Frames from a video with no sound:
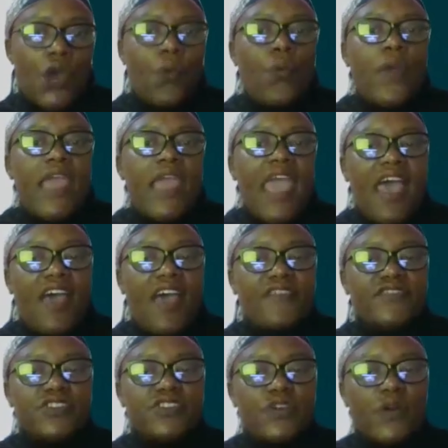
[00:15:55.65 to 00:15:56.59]
we
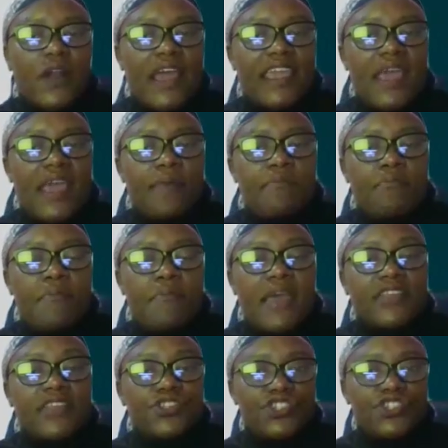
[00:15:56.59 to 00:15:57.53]
have sort of like a
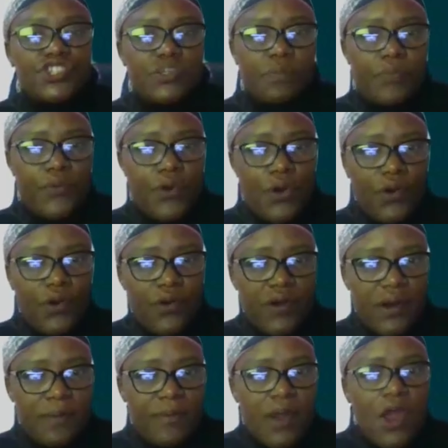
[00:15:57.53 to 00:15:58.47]
mentorship
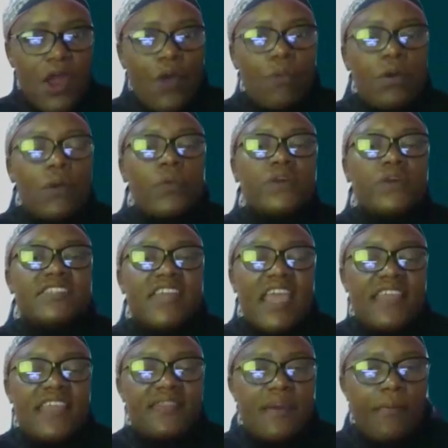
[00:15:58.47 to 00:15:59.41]
program where we
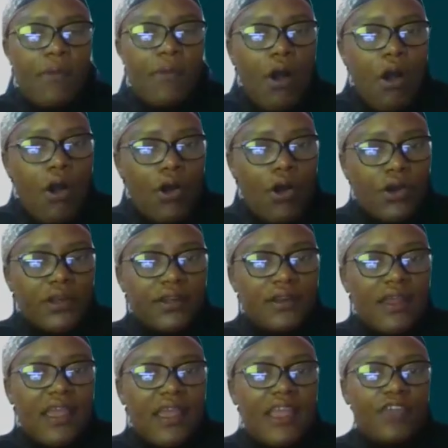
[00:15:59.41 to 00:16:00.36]
take them
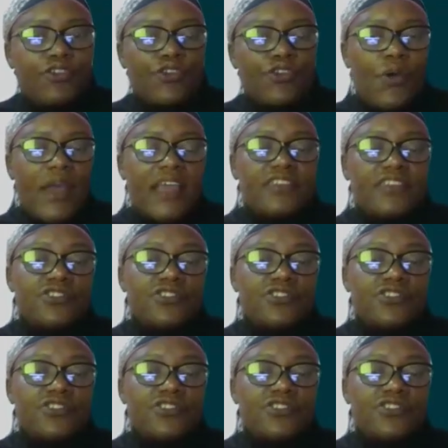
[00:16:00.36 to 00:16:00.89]
on, you know,